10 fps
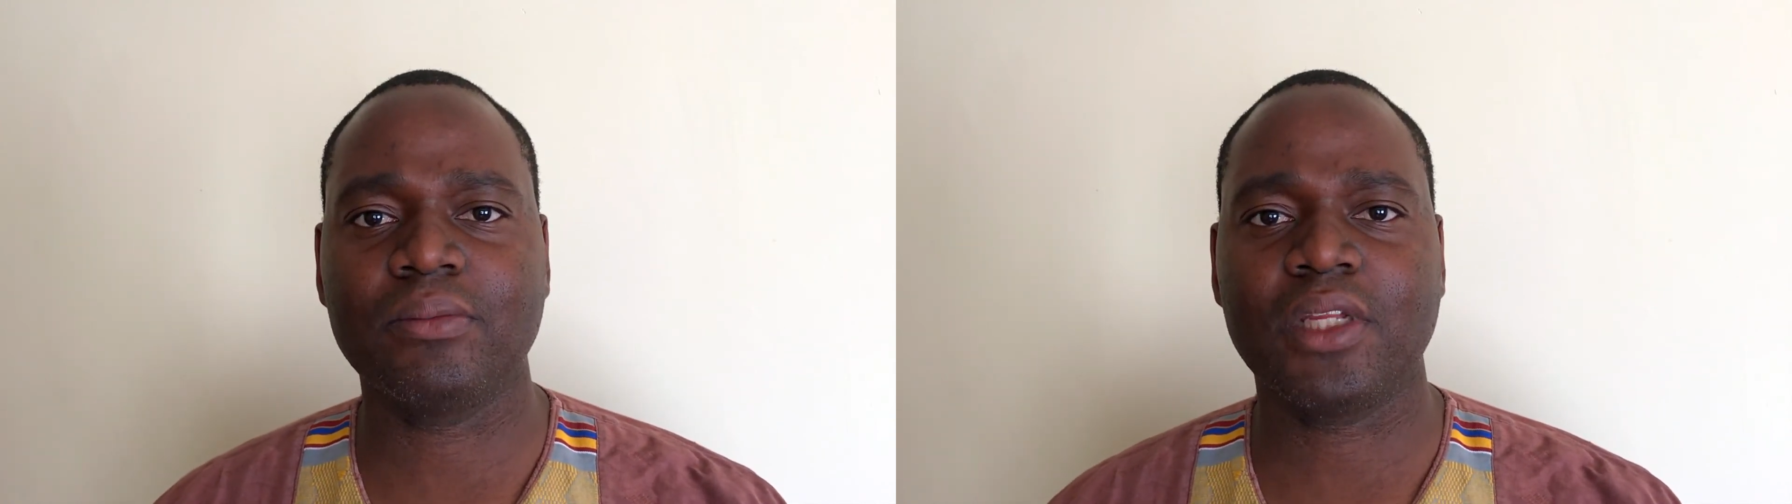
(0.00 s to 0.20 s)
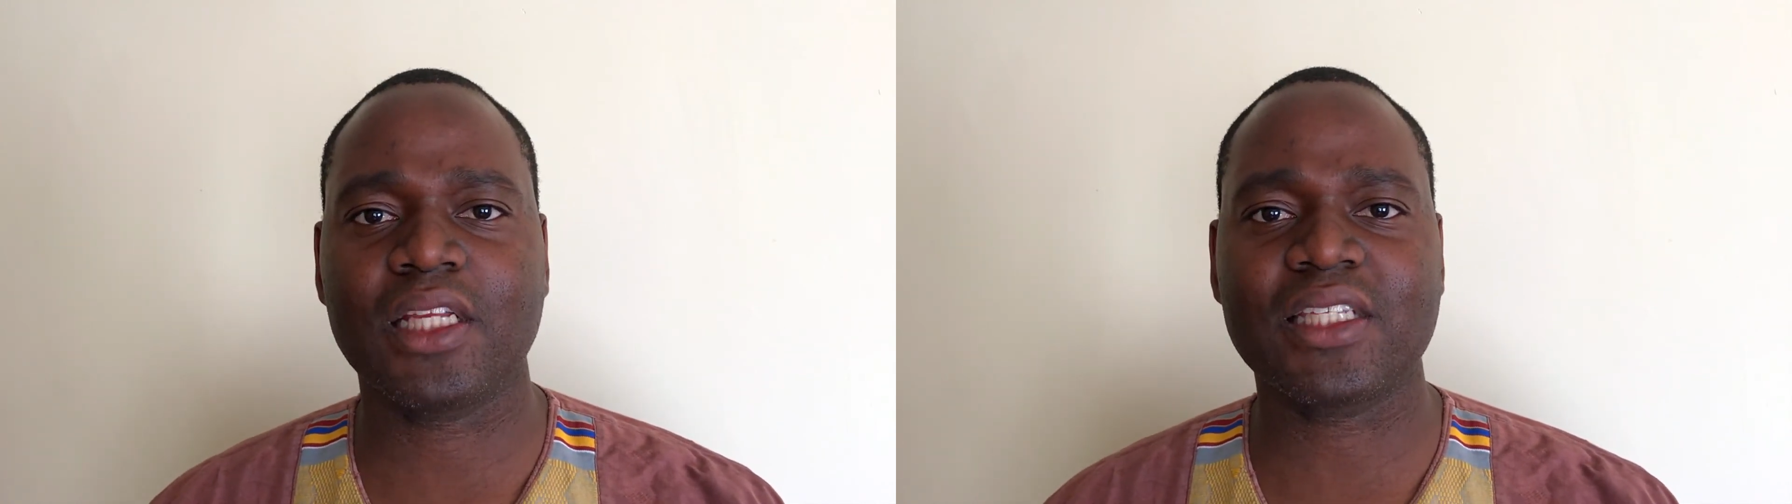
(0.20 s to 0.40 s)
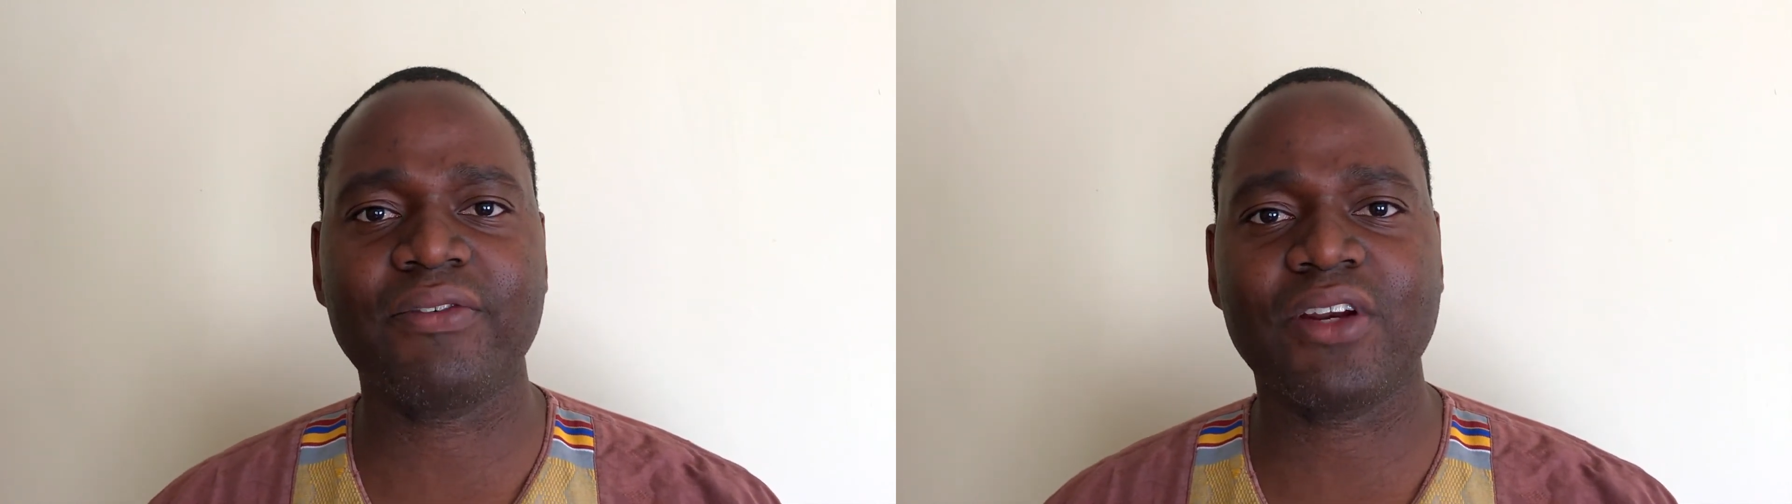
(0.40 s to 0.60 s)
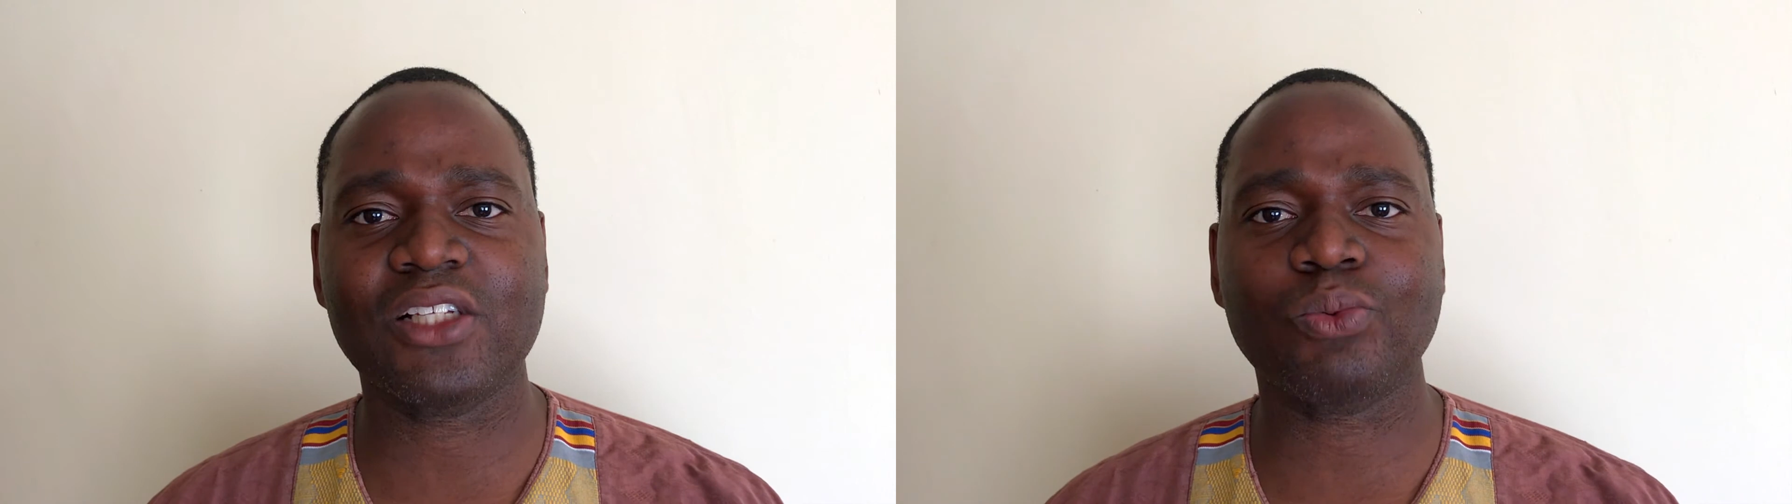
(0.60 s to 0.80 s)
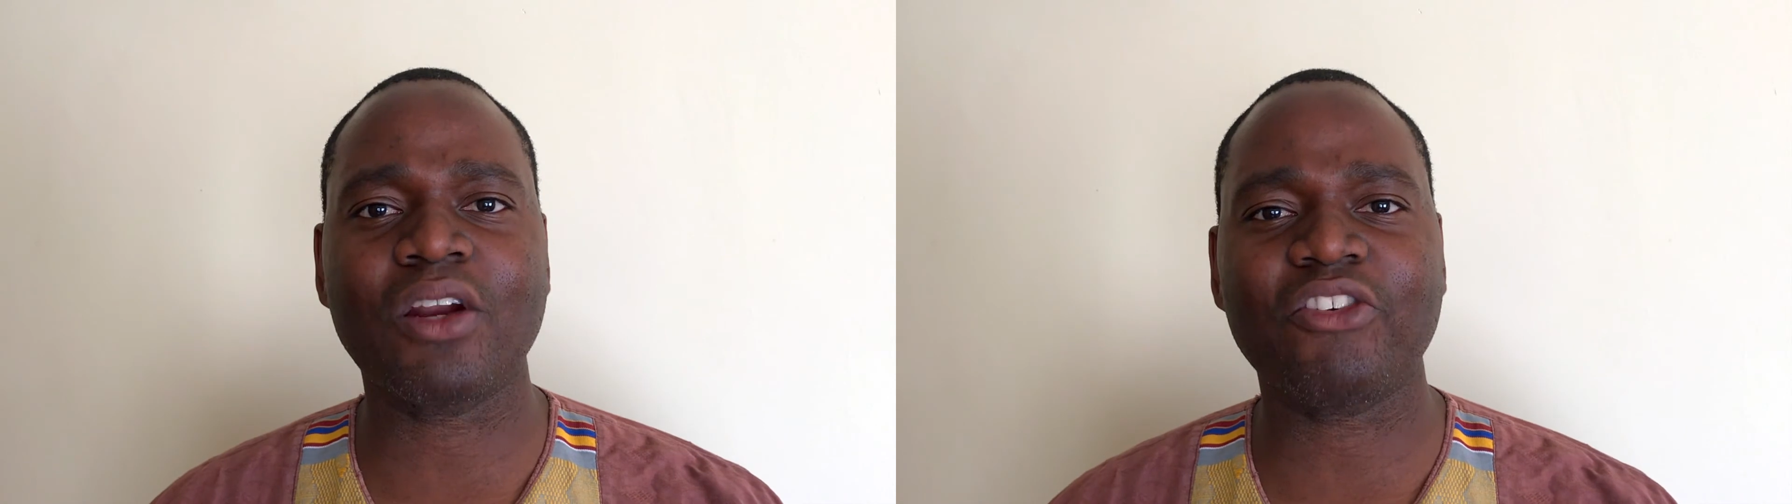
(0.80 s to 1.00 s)
He has given
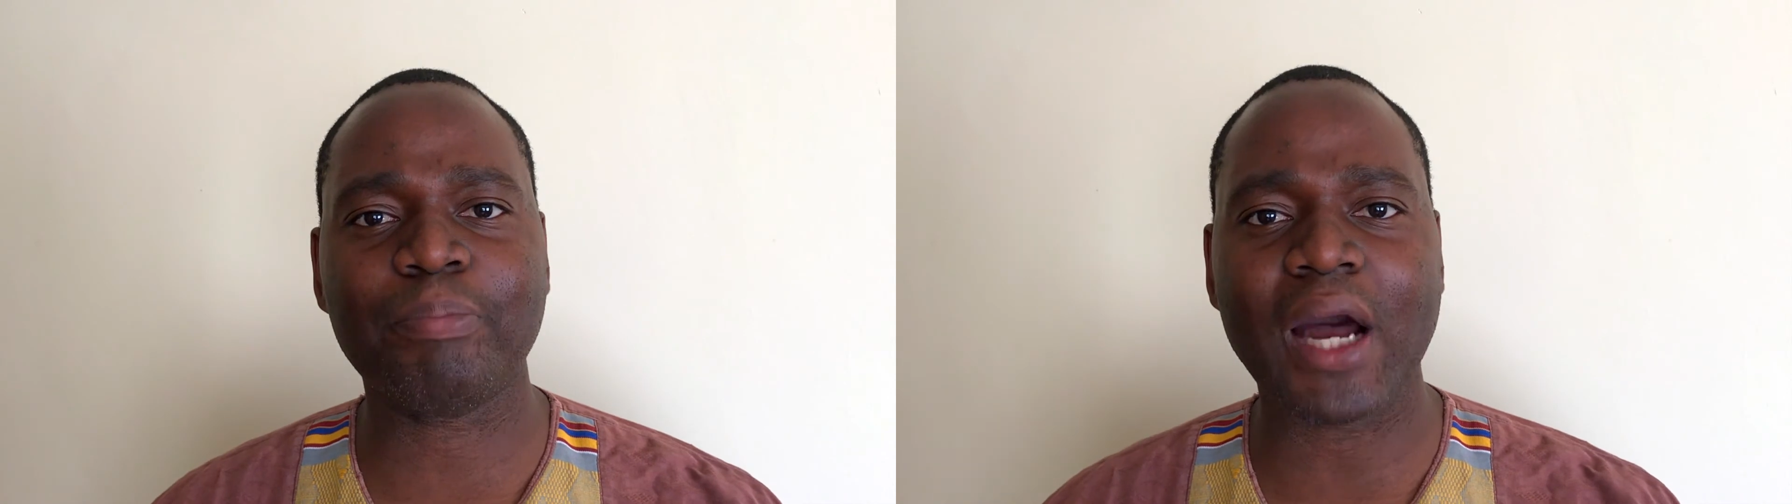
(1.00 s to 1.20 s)
us one of